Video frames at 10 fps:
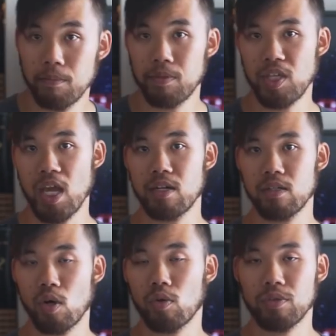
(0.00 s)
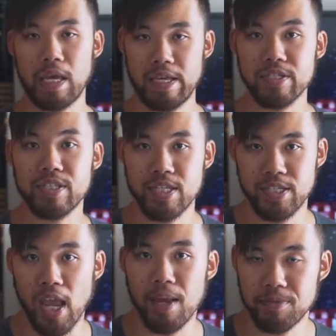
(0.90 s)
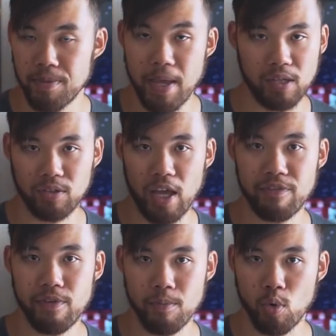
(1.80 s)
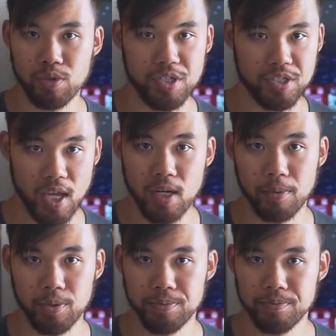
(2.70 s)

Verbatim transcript: but the end goal is the same, to make life more sustainable